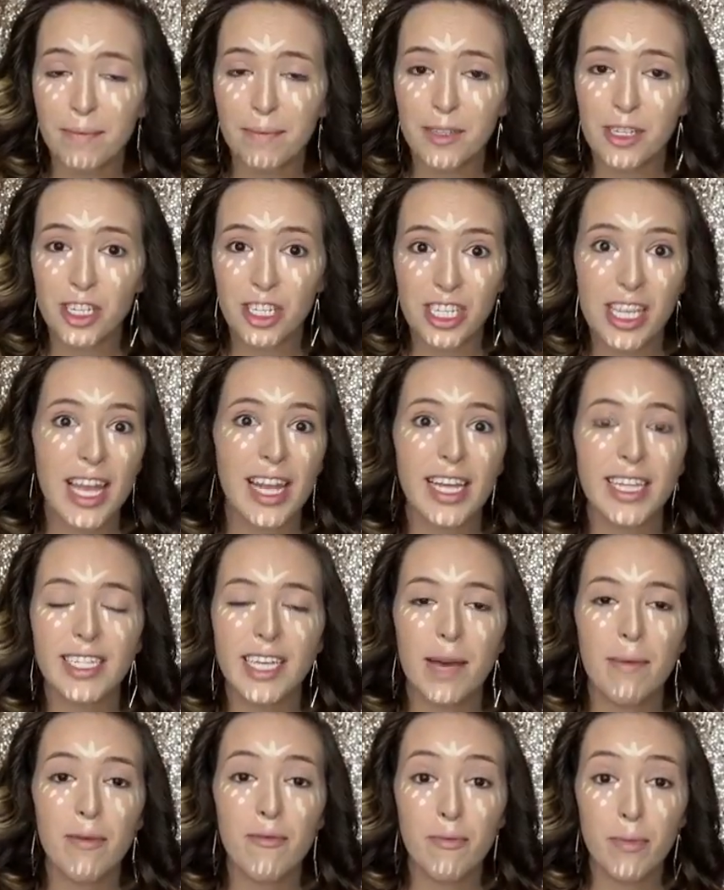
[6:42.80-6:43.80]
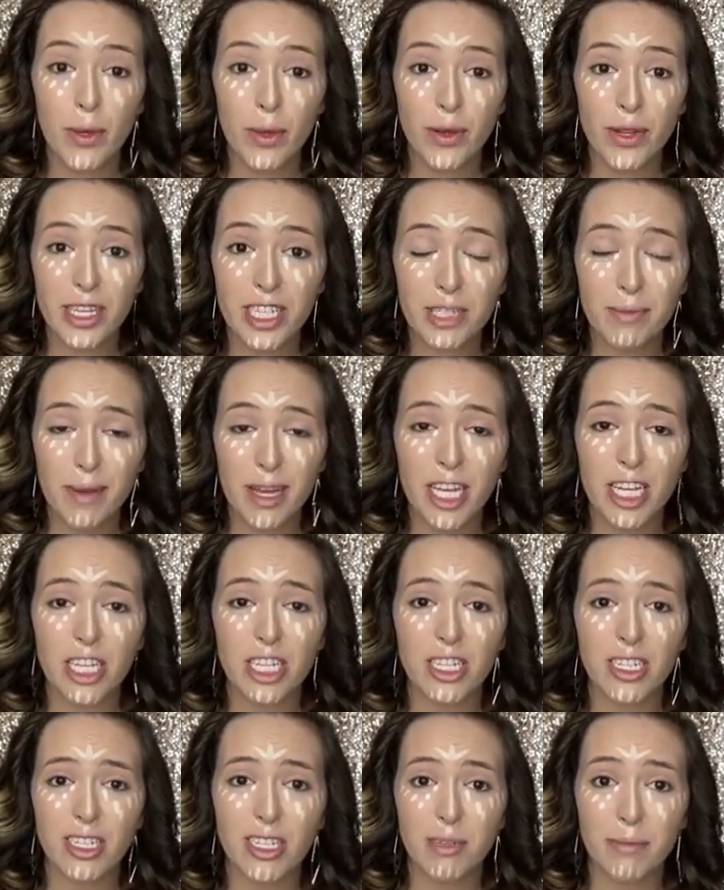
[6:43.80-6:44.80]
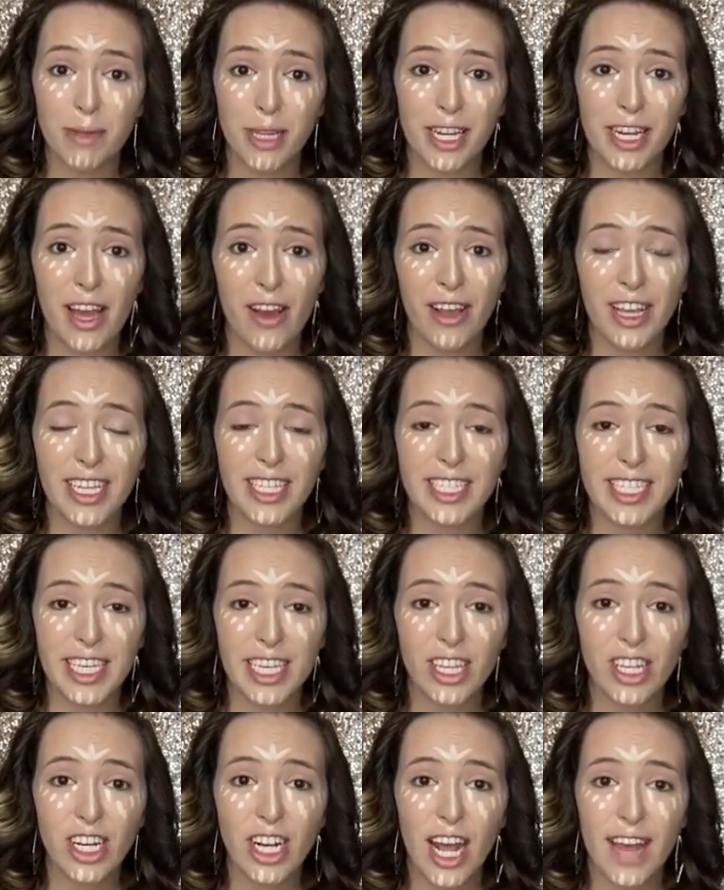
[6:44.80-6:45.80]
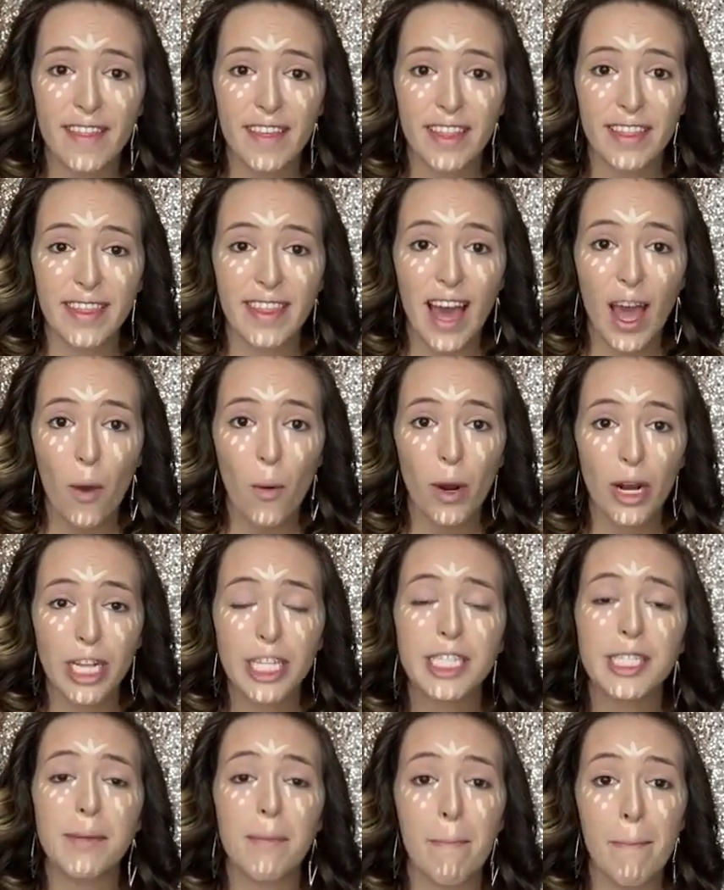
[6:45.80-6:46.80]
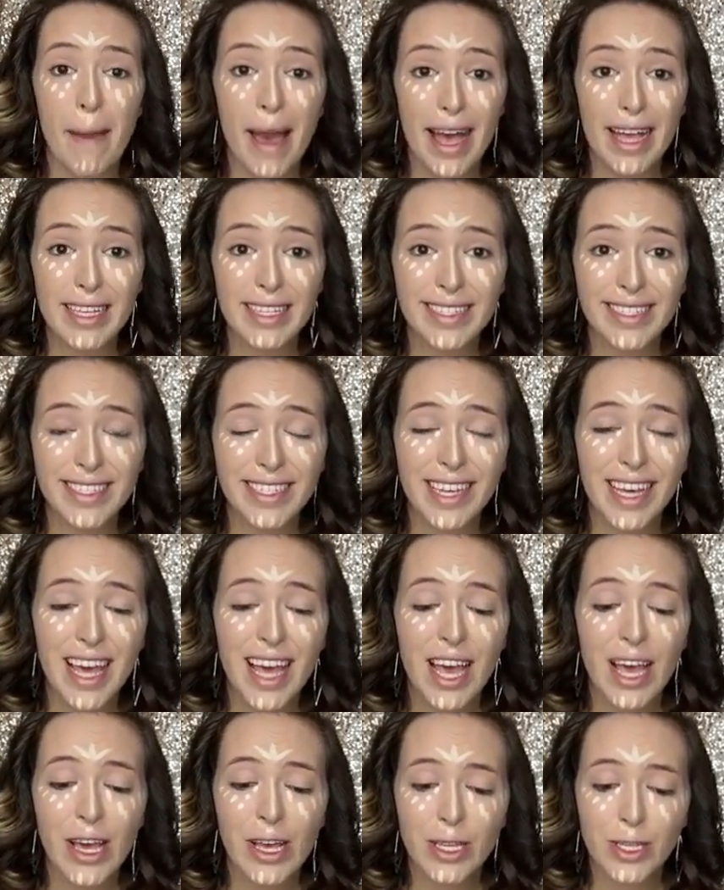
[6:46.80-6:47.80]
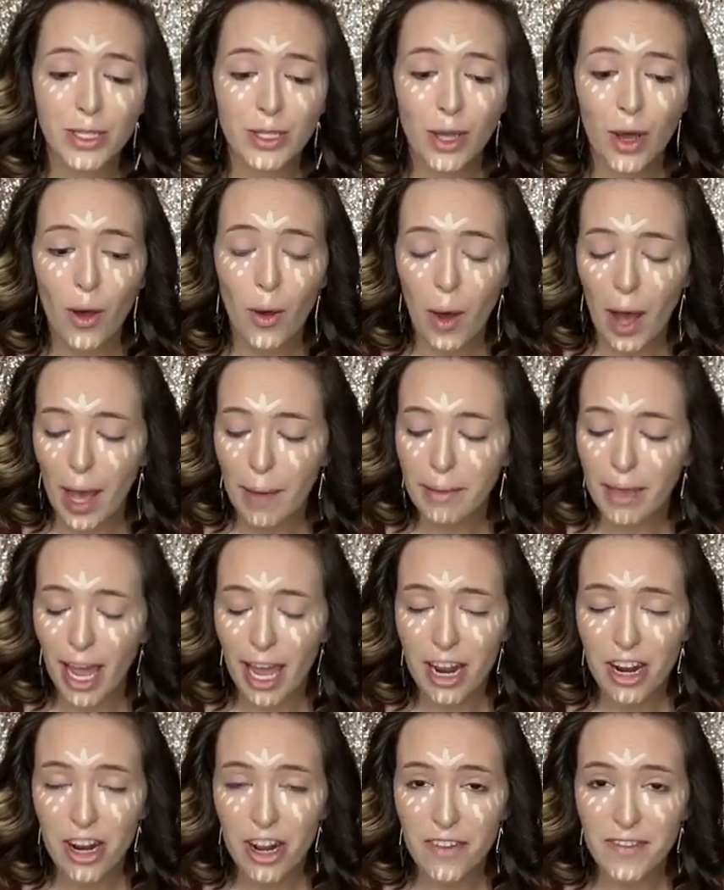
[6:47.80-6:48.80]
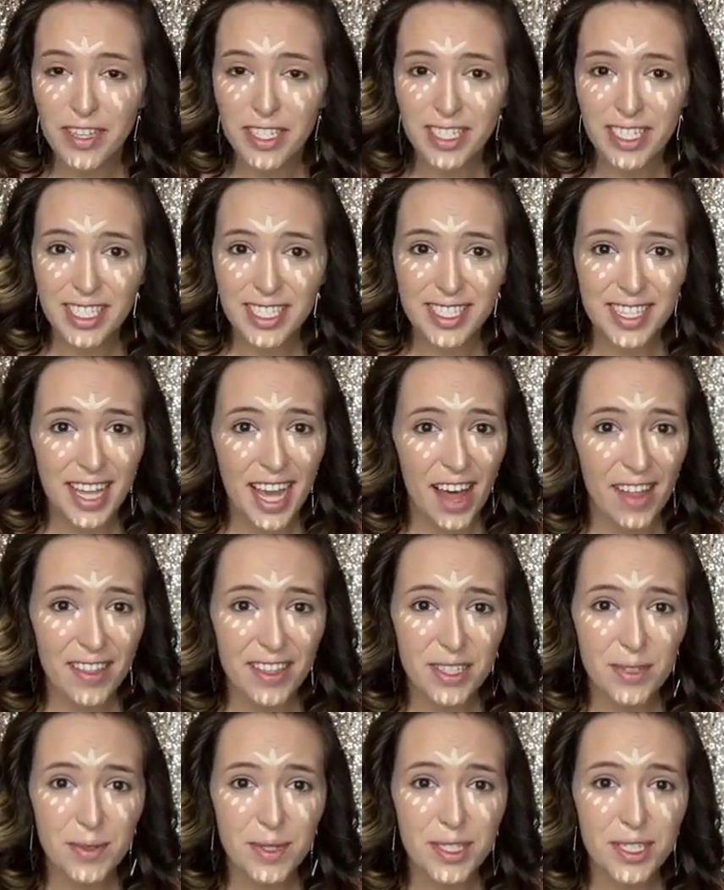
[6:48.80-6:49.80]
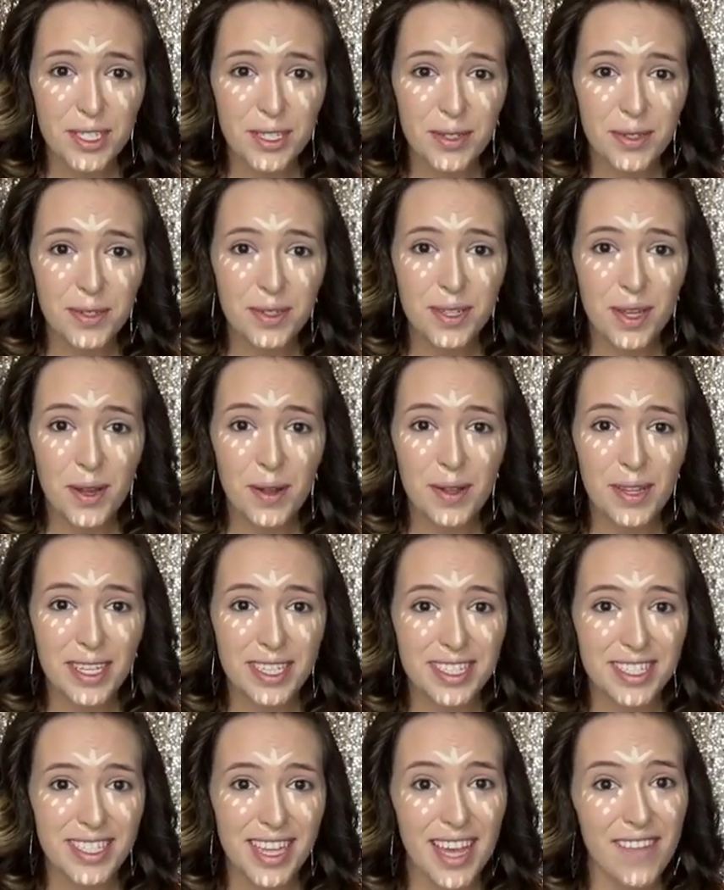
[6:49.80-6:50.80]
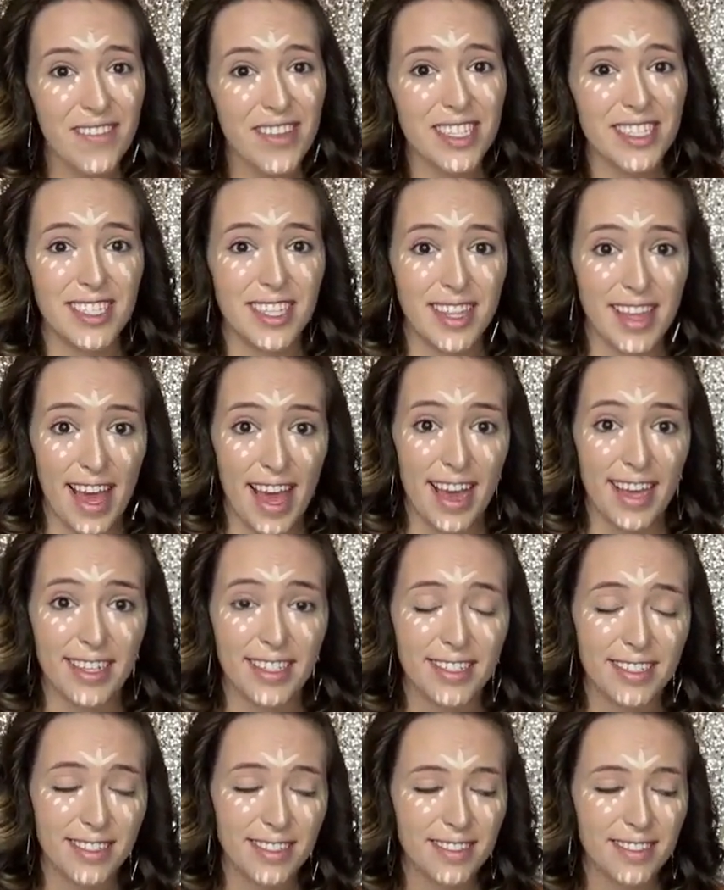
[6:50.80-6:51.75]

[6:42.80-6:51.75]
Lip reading: just any type of beauty sponge to blend out concealer. I think that works the best. So I'm kind of nervous to see how this will do, so let's dive into that.